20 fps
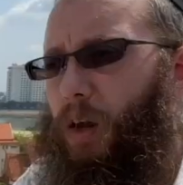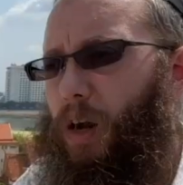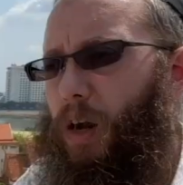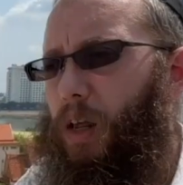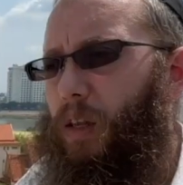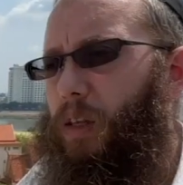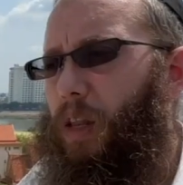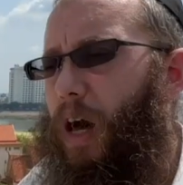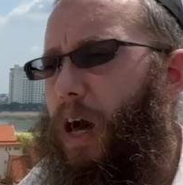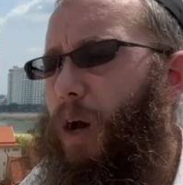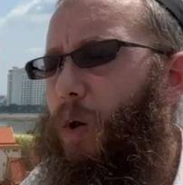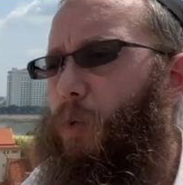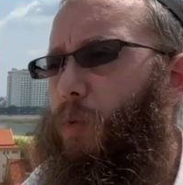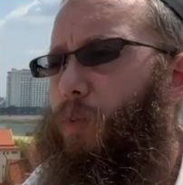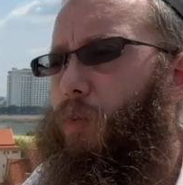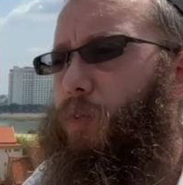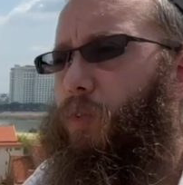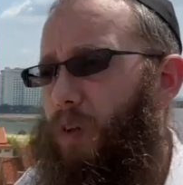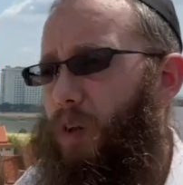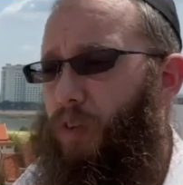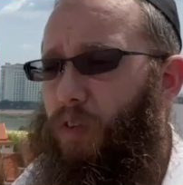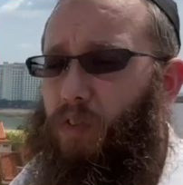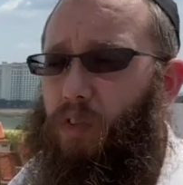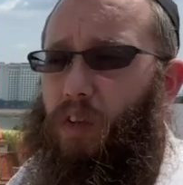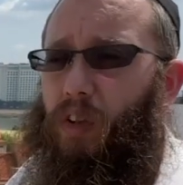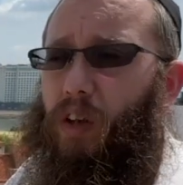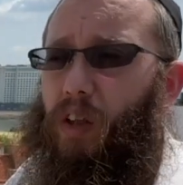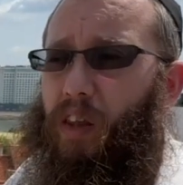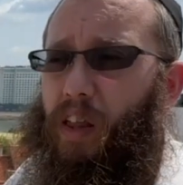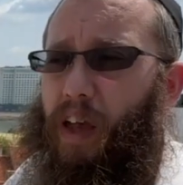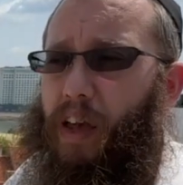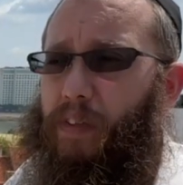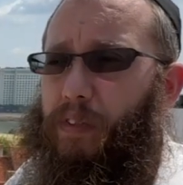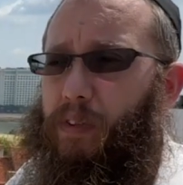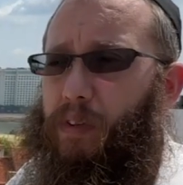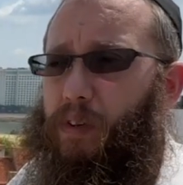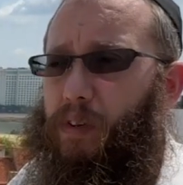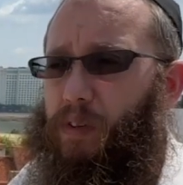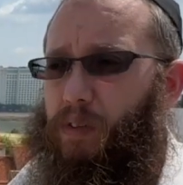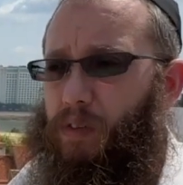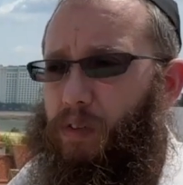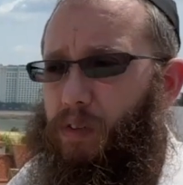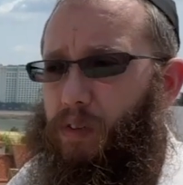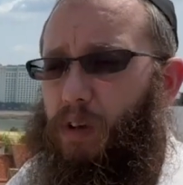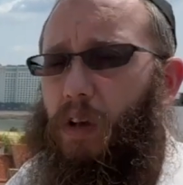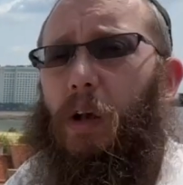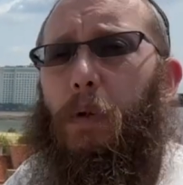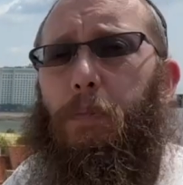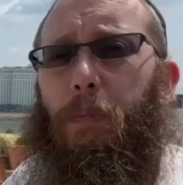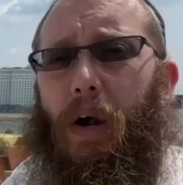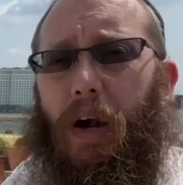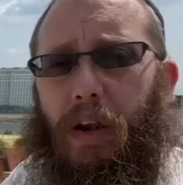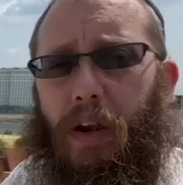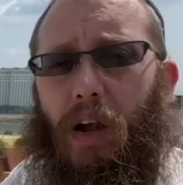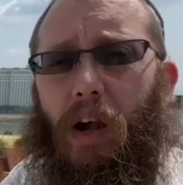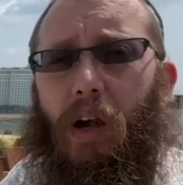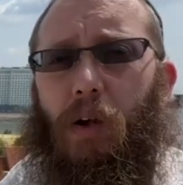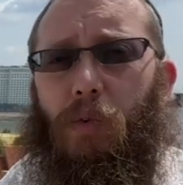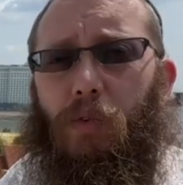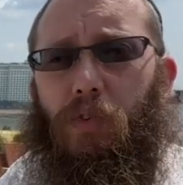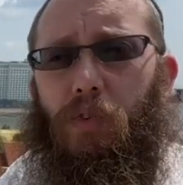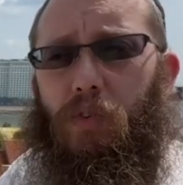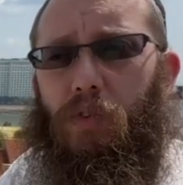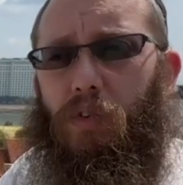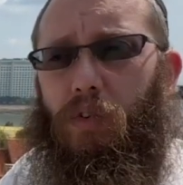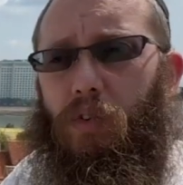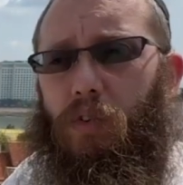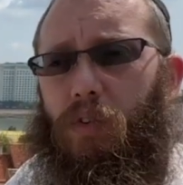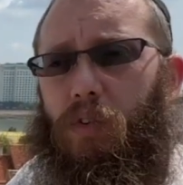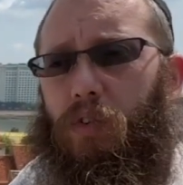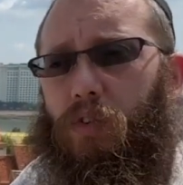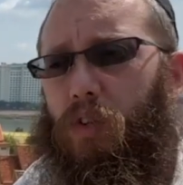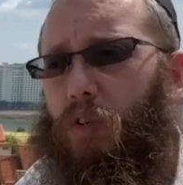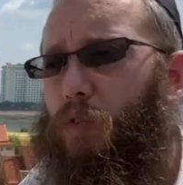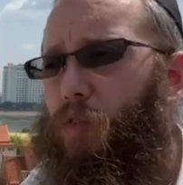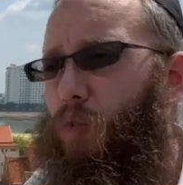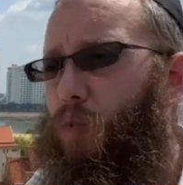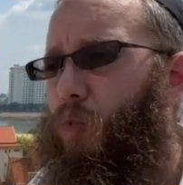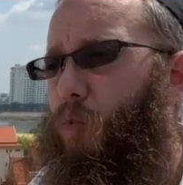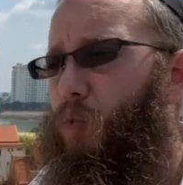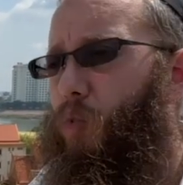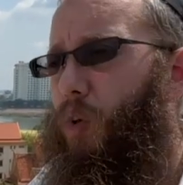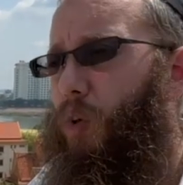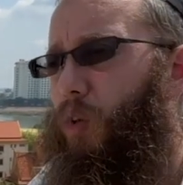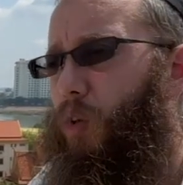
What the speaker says: allows a single-handed Chabad house to do